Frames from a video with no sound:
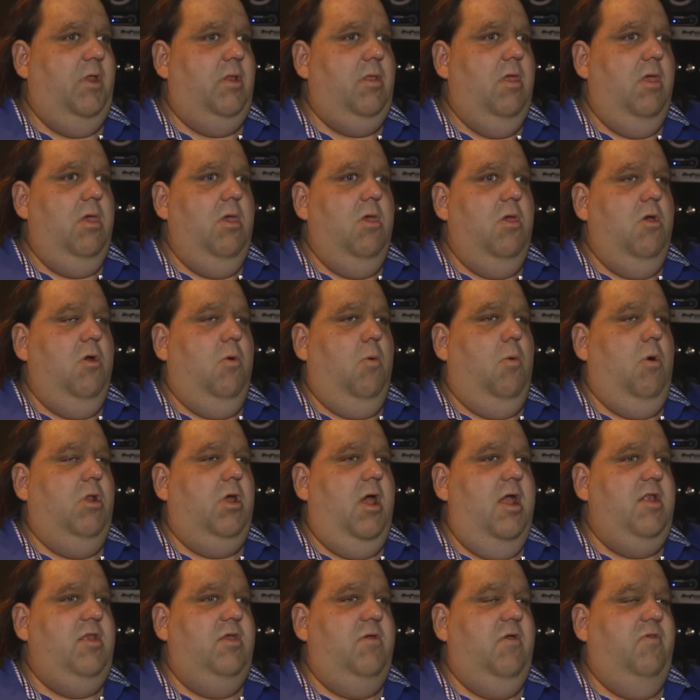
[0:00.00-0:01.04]
But
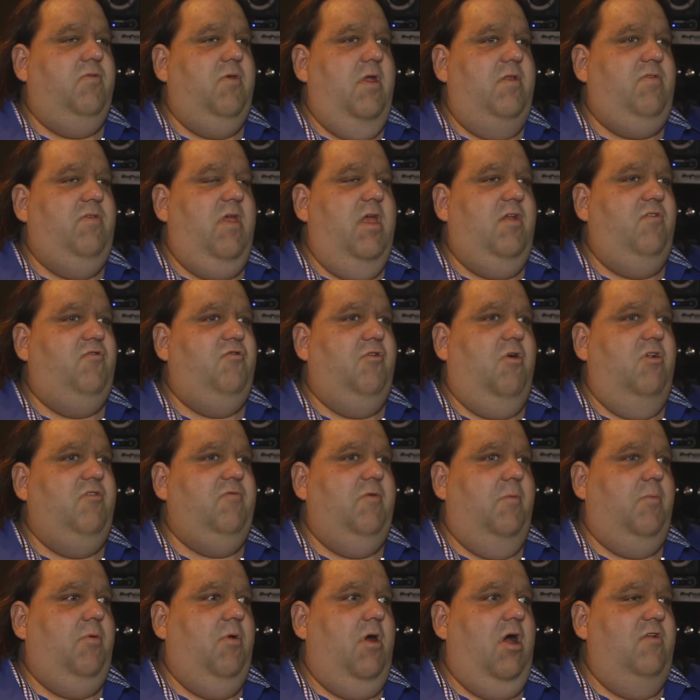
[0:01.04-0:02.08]
what I do is I take
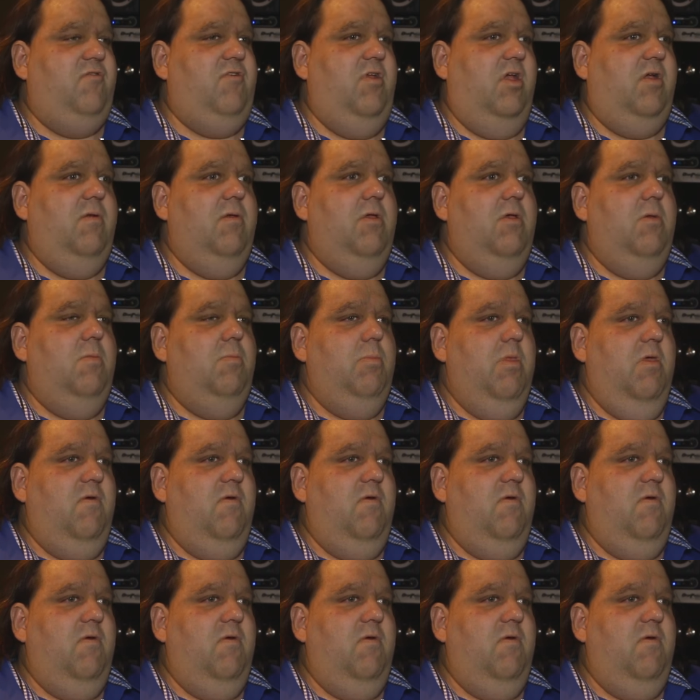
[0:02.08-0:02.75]
charge of a project